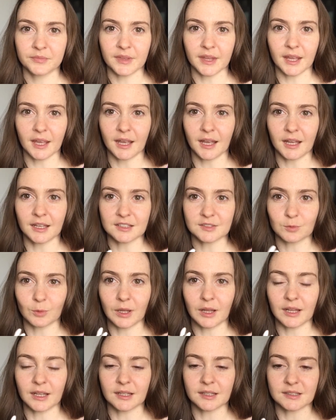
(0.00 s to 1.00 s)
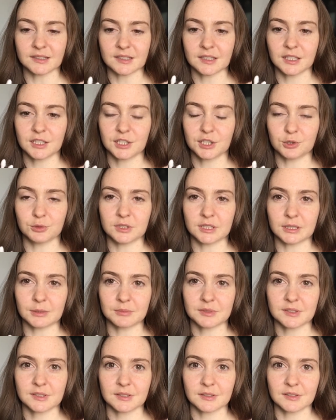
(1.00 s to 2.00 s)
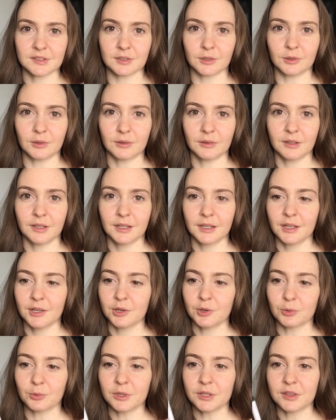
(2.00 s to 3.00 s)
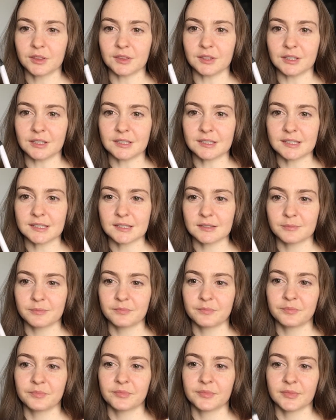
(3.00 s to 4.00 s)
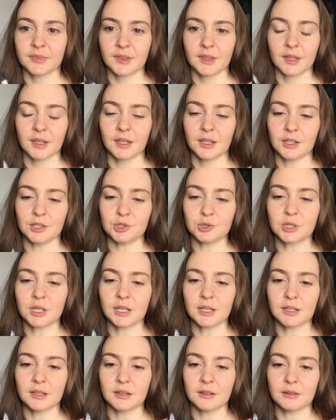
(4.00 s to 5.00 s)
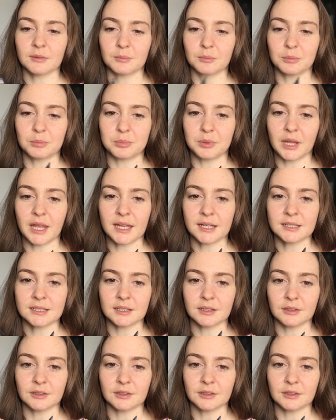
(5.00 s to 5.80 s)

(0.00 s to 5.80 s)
as well as Q-tips. So with these, you can blend